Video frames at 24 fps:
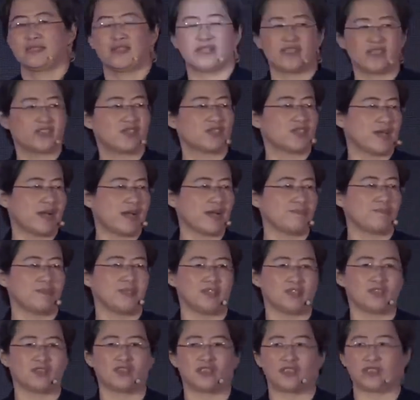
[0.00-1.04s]
is the
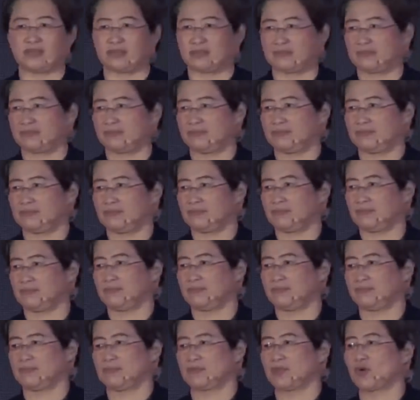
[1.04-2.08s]
IPC,
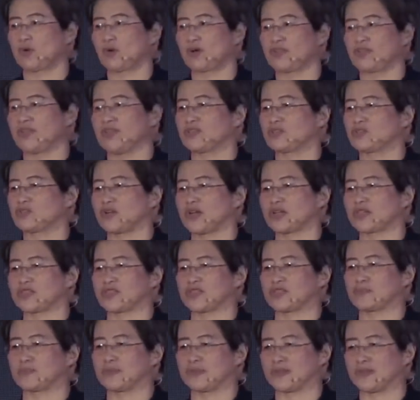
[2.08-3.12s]
or the
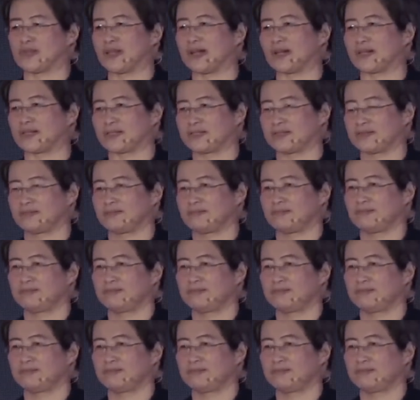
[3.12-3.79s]
instructions per clock.